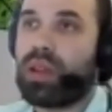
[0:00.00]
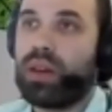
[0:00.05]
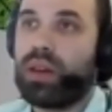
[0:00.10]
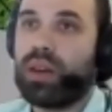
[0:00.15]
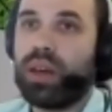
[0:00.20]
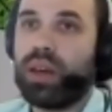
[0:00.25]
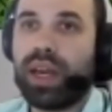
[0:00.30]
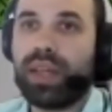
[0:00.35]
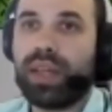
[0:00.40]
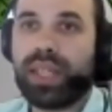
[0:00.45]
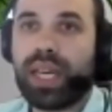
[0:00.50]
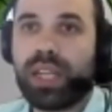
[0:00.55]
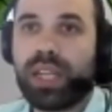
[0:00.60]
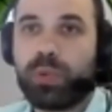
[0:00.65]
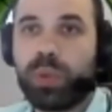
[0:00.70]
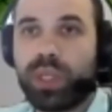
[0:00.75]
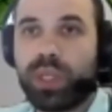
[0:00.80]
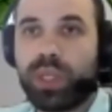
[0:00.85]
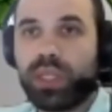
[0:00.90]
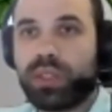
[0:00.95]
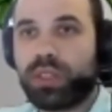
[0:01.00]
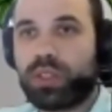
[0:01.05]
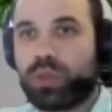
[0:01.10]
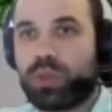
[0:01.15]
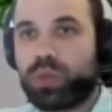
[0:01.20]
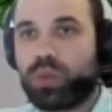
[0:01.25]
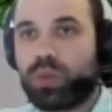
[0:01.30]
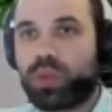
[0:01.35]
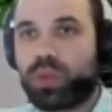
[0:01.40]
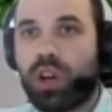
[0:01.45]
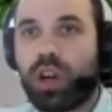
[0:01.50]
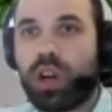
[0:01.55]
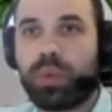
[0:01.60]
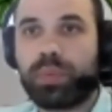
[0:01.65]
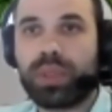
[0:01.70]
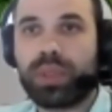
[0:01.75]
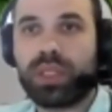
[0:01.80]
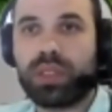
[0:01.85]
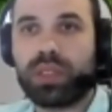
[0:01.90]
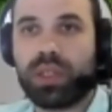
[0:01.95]
And then if we needed to
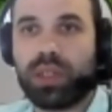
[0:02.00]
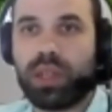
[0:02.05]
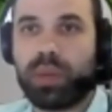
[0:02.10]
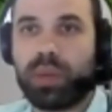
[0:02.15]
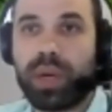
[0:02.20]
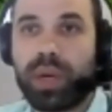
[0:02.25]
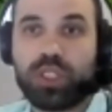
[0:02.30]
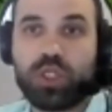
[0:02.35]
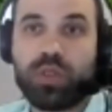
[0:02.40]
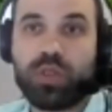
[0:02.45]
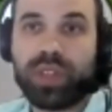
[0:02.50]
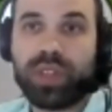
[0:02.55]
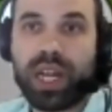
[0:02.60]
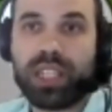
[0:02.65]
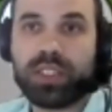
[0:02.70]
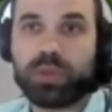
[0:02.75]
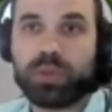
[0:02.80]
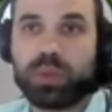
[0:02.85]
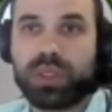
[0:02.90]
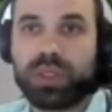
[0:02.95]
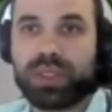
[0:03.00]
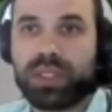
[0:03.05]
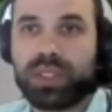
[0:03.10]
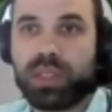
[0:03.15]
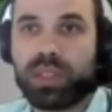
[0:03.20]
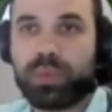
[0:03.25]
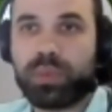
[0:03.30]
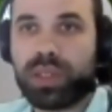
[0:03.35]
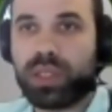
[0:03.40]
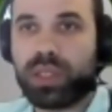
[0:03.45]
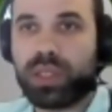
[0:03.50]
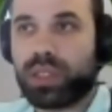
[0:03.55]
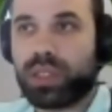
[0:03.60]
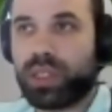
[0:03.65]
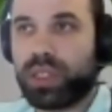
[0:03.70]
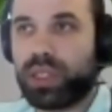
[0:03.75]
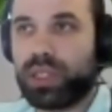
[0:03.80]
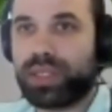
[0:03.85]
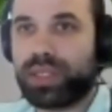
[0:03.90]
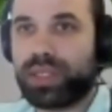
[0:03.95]
copy a bunch of nulls, we'd simply
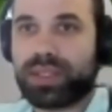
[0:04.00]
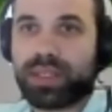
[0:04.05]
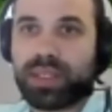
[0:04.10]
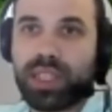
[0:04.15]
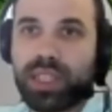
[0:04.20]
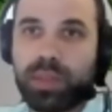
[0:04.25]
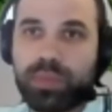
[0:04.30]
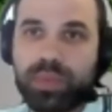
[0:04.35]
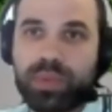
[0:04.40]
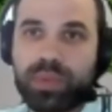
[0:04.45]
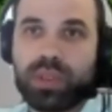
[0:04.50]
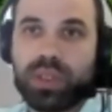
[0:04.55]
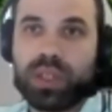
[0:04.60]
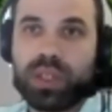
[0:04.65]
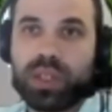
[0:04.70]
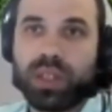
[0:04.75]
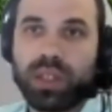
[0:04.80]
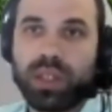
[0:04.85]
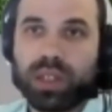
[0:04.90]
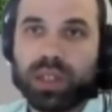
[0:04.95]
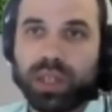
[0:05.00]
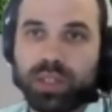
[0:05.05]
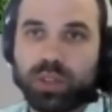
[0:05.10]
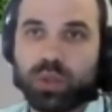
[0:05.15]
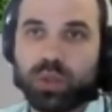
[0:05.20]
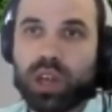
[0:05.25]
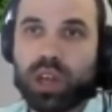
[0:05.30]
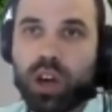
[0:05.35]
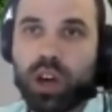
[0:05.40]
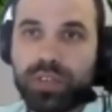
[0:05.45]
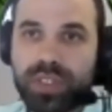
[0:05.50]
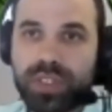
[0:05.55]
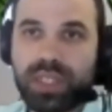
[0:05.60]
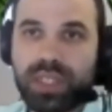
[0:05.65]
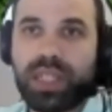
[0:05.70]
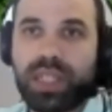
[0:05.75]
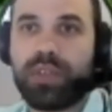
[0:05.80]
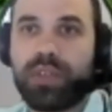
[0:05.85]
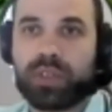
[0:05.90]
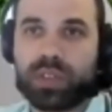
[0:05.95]
skip to the offset
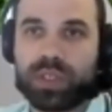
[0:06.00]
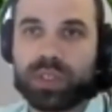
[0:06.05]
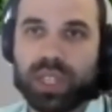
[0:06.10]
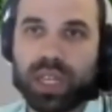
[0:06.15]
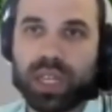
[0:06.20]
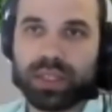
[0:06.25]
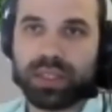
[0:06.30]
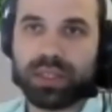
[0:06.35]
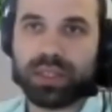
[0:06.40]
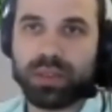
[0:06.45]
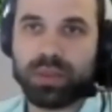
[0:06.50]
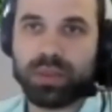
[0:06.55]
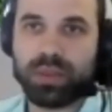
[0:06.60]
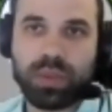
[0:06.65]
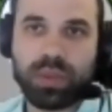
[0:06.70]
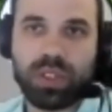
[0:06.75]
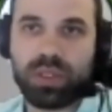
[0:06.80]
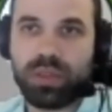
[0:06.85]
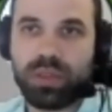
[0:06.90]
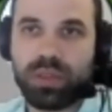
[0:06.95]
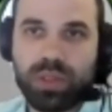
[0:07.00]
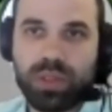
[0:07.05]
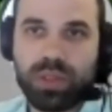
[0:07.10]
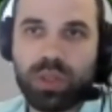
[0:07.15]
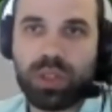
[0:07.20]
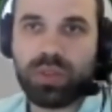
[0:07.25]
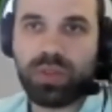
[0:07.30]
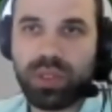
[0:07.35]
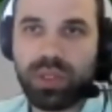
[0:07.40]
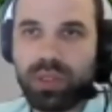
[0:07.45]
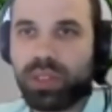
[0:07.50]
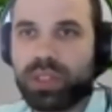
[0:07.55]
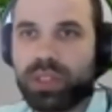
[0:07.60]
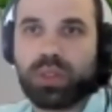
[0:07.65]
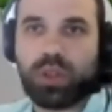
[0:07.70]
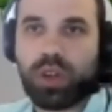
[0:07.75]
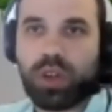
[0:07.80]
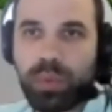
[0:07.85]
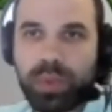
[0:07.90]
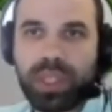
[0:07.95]
after the nulls, because you don't really need to
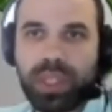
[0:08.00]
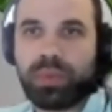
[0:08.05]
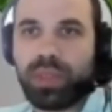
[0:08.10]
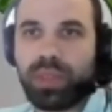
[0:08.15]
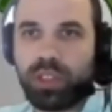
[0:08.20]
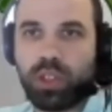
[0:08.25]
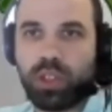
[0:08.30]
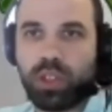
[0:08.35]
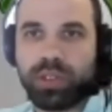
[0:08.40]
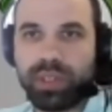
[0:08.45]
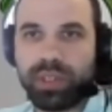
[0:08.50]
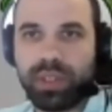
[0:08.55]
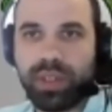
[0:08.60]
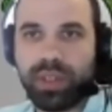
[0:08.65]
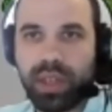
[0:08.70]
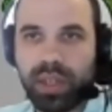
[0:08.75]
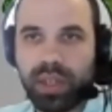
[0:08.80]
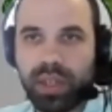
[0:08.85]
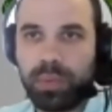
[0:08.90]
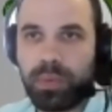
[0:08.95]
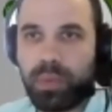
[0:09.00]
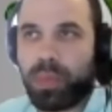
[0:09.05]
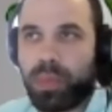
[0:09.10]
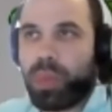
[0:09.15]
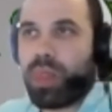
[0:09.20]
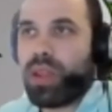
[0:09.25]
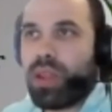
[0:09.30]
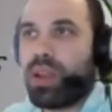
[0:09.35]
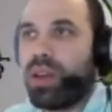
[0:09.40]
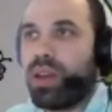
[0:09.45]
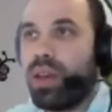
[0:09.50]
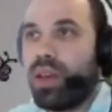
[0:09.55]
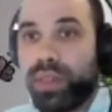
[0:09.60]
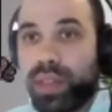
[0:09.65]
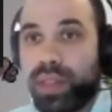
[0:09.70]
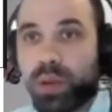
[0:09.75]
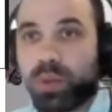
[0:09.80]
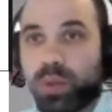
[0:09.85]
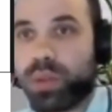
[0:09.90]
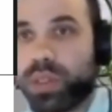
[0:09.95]
copy them, they're already there.
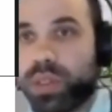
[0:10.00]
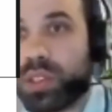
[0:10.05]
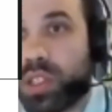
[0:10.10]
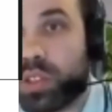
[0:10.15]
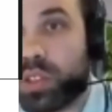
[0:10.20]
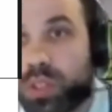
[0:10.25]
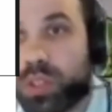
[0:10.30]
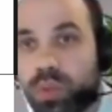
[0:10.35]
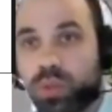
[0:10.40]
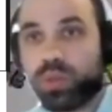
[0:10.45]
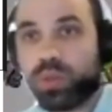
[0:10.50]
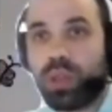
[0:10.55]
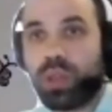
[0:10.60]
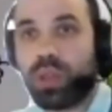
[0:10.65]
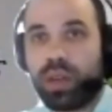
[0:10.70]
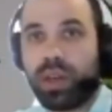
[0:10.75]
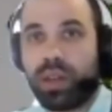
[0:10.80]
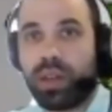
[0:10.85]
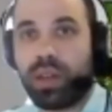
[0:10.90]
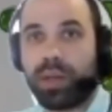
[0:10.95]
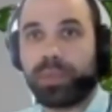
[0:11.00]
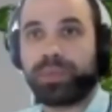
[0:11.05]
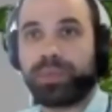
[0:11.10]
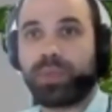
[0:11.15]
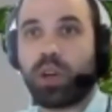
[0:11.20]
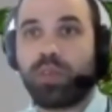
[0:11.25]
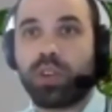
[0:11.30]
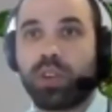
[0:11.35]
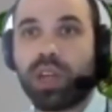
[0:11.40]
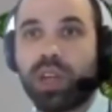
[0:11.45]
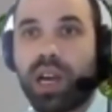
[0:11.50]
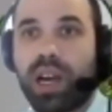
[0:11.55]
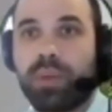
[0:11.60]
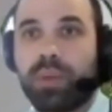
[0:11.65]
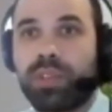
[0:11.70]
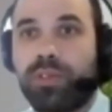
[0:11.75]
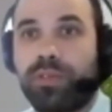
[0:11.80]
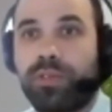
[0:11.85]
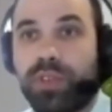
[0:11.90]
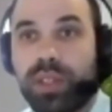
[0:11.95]
Now, in order to overcome
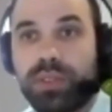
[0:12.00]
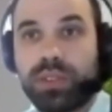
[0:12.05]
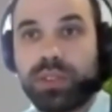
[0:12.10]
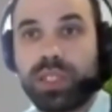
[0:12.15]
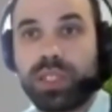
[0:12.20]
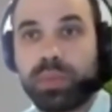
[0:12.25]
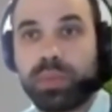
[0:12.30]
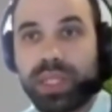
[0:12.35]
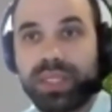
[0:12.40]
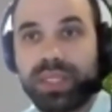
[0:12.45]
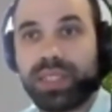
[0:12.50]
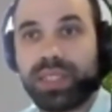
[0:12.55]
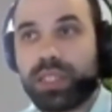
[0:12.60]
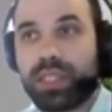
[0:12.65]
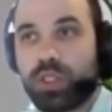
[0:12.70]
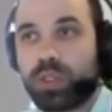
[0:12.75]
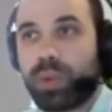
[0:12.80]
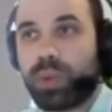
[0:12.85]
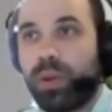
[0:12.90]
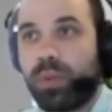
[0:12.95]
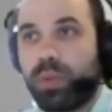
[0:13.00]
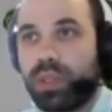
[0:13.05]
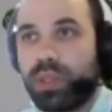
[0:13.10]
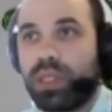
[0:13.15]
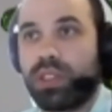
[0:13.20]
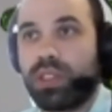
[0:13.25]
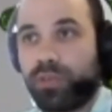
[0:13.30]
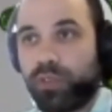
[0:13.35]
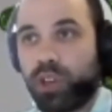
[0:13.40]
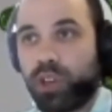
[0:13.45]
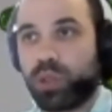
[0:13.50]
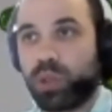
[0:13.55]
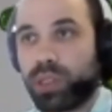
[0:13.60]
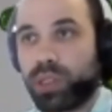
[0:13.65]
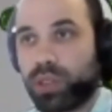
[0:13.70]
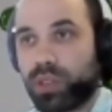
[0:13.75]
the filtering by the status bar, we did the following.